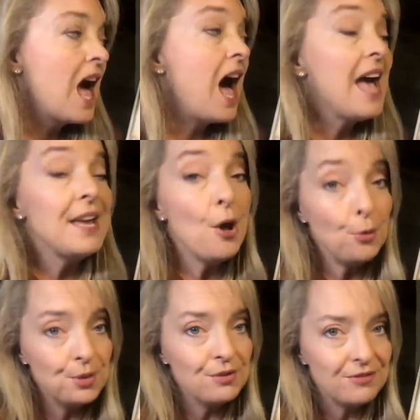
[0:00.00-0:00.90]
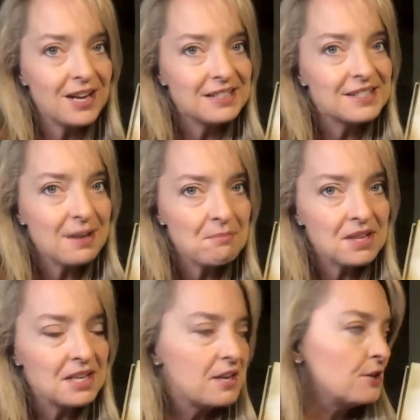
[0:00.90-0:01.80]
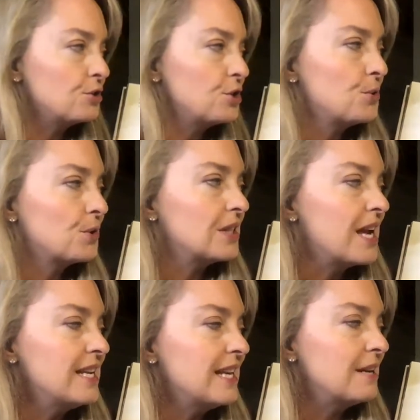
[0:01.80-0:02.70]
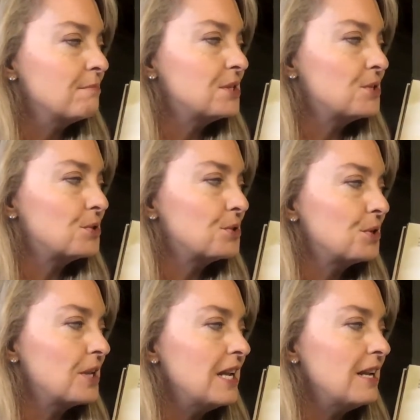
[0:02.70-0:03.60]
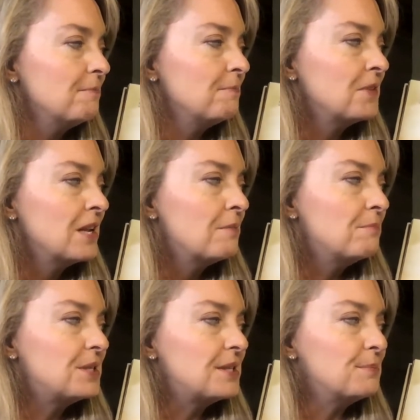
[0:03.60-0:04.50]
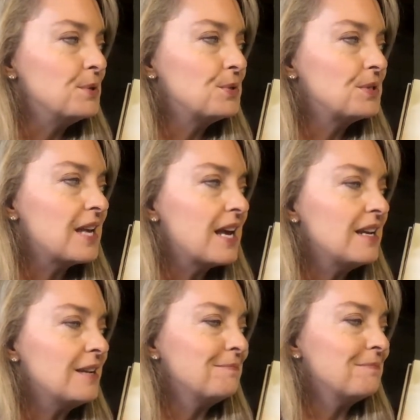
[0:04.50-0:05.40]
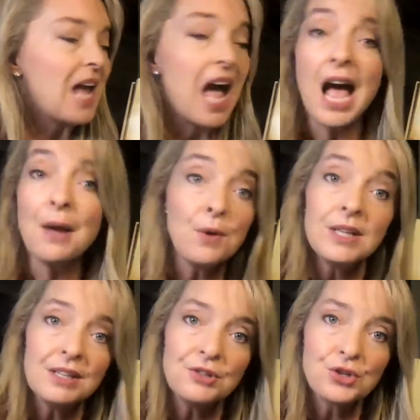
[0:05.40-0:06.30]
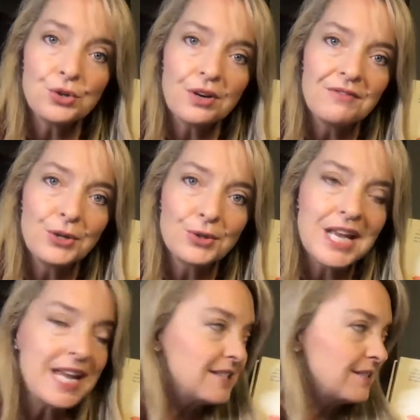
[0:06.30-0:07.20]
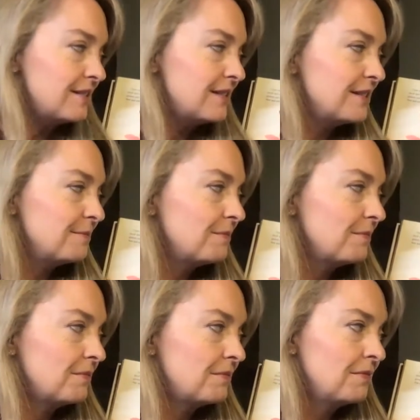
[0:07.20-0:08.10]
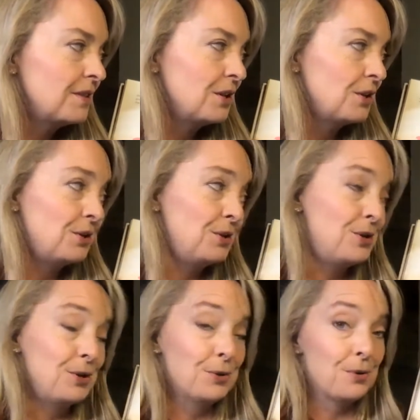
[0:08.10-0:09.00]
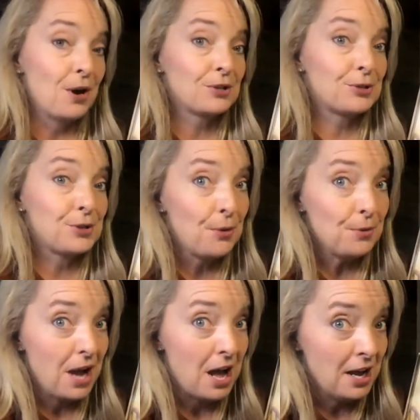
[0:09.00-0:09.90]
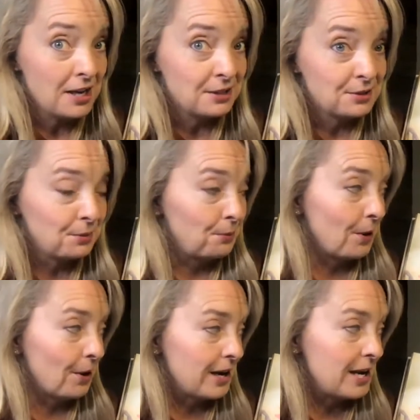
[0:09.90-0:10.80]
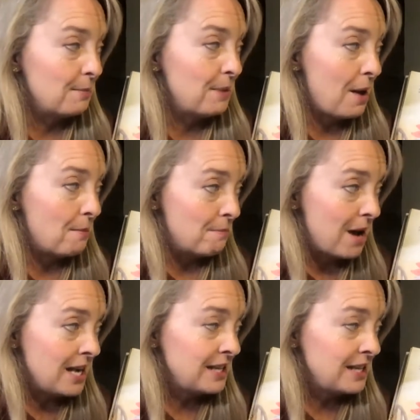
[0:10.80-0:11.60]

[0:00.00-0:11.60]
I hope you find something here to your liking, Mr. Turkey, Mrs. Moose said. I wasn't sure of your taste. You are so kind to worry about my